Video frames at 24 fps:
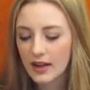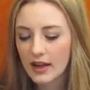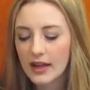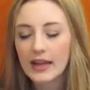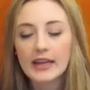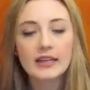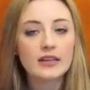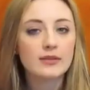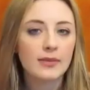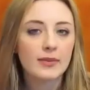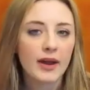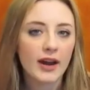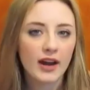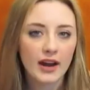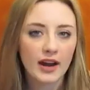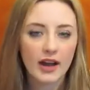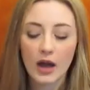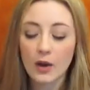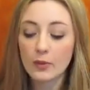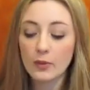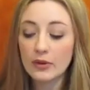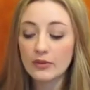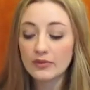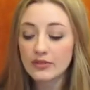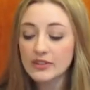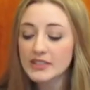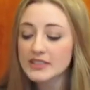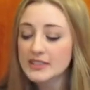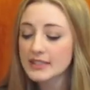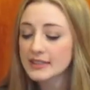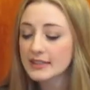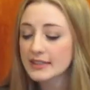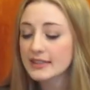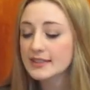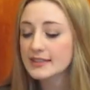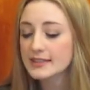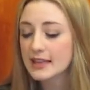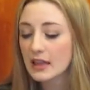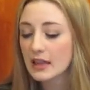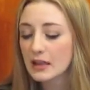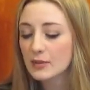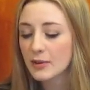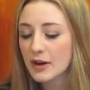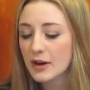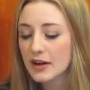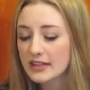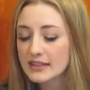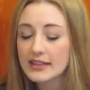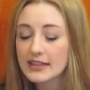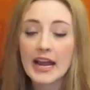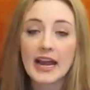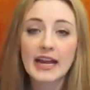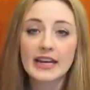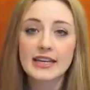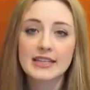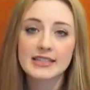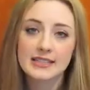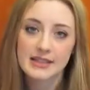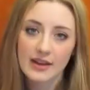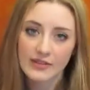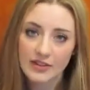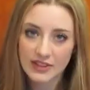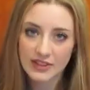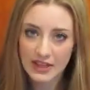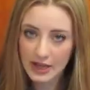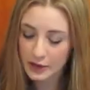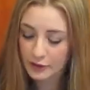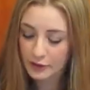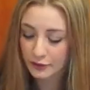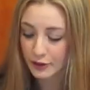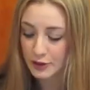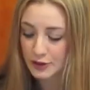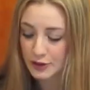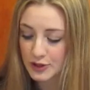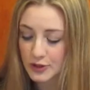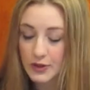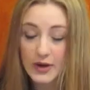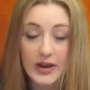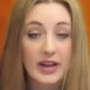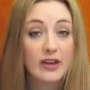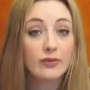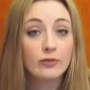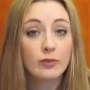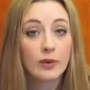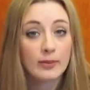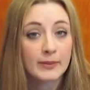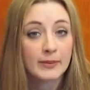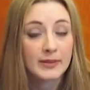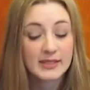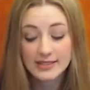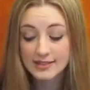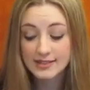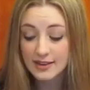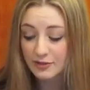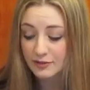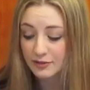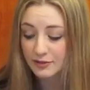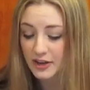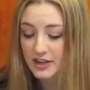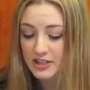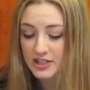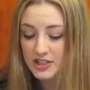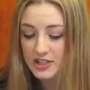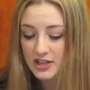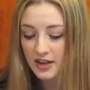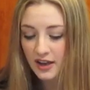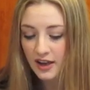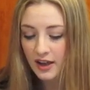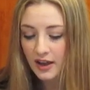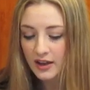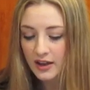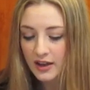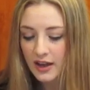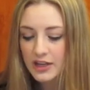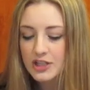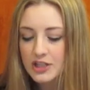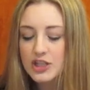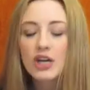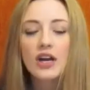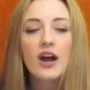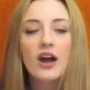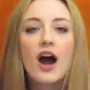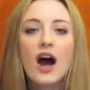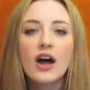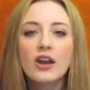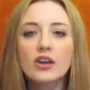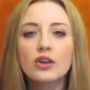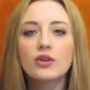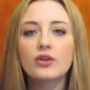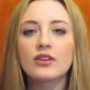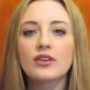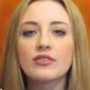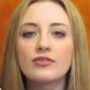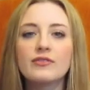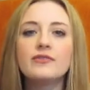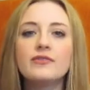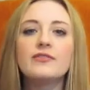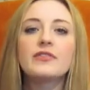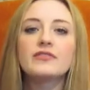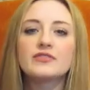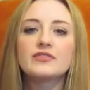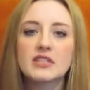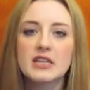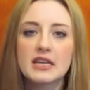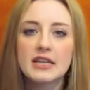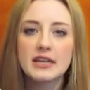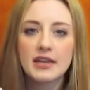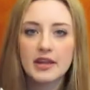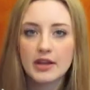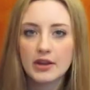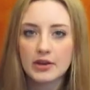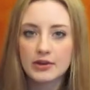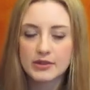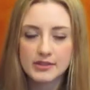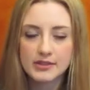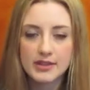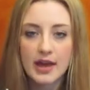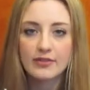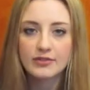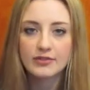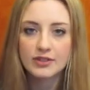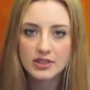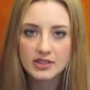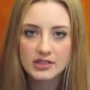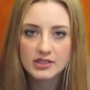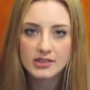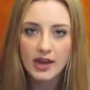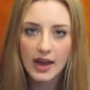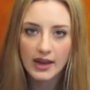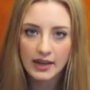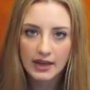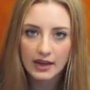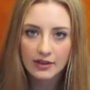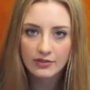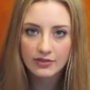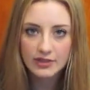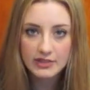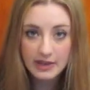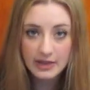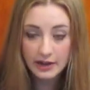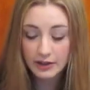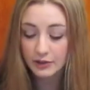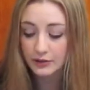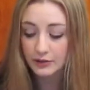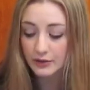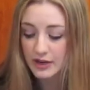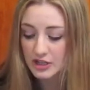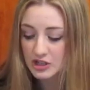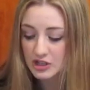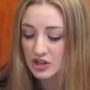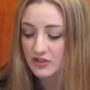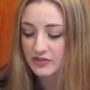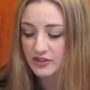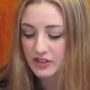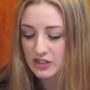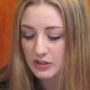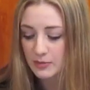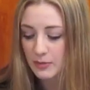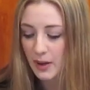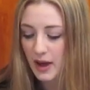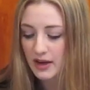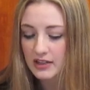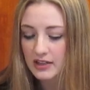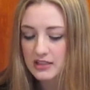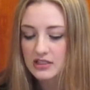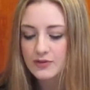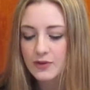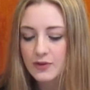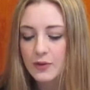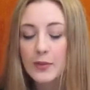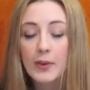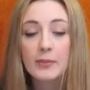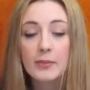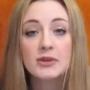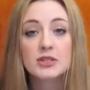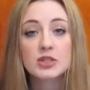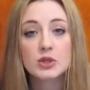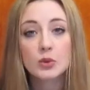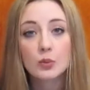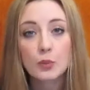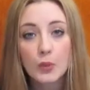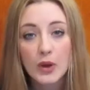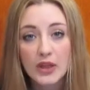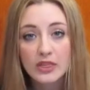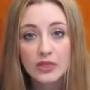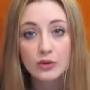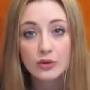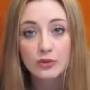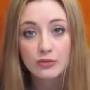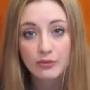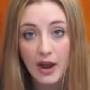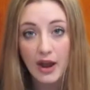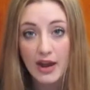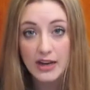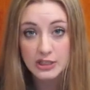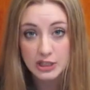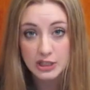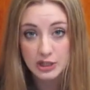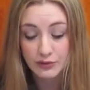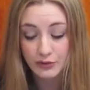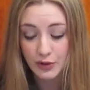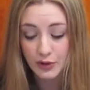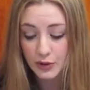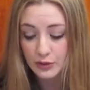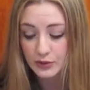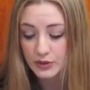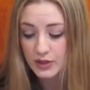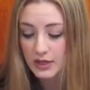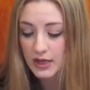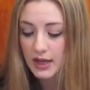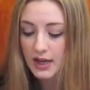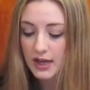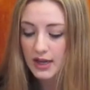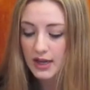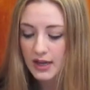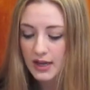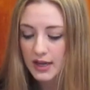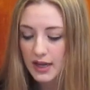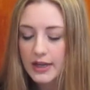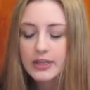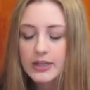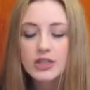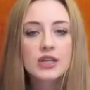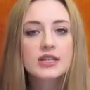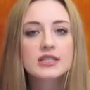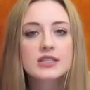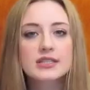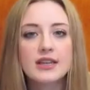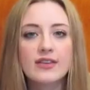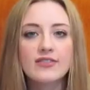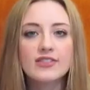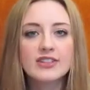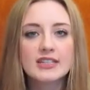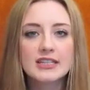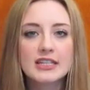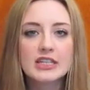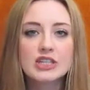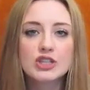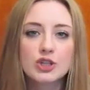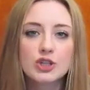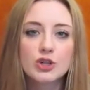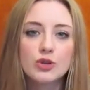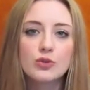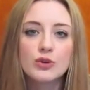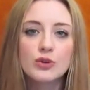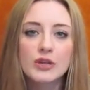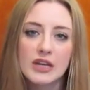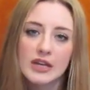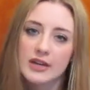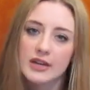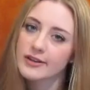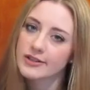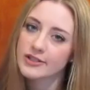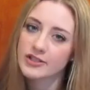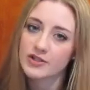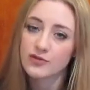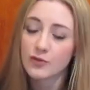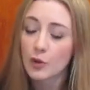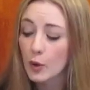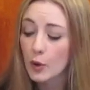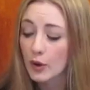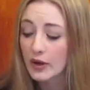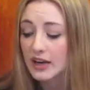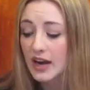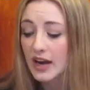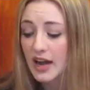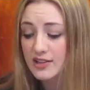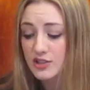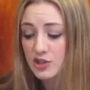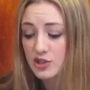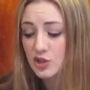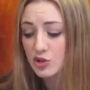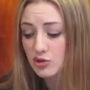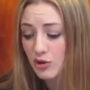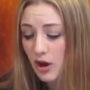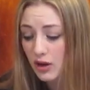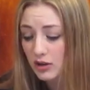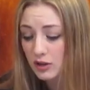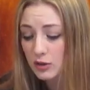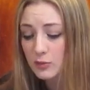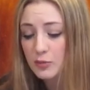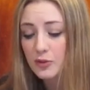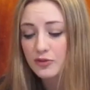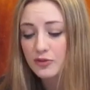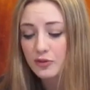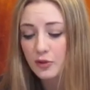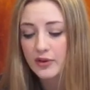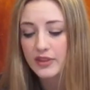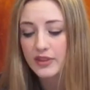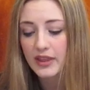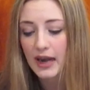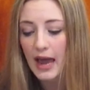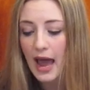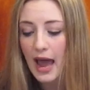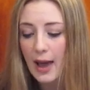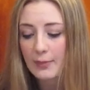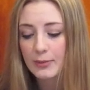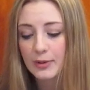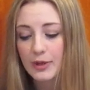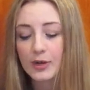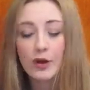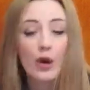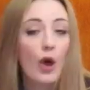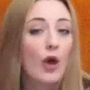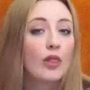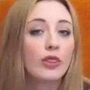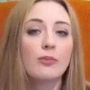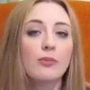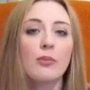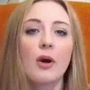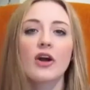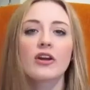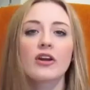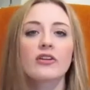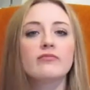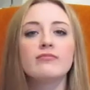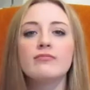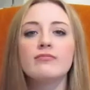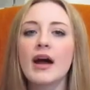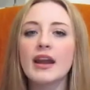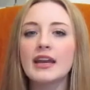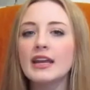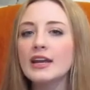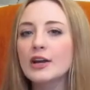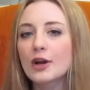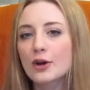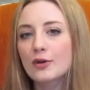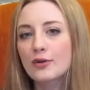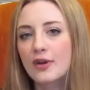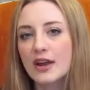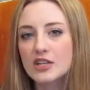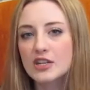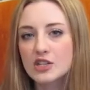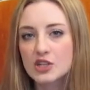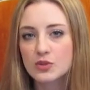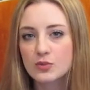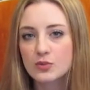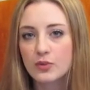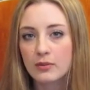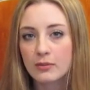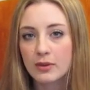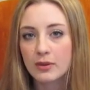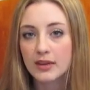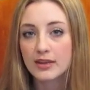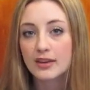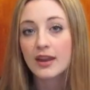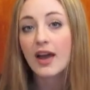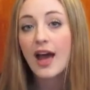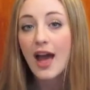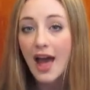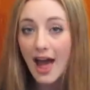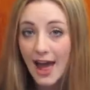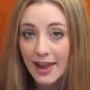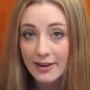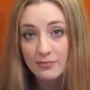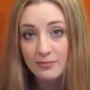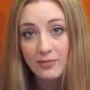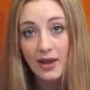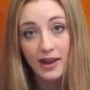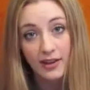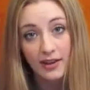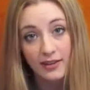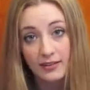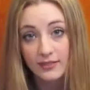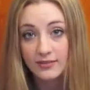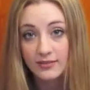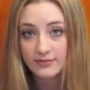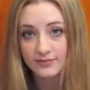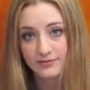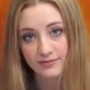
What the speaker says: In America, we recently celebrated the 87th anniversary of women's suffrage. It took 150 years after the signing of the Declaration of Independence for women to win the right to vote. It took 72 years of organized struggle before that happened on the part of many courageous women and men.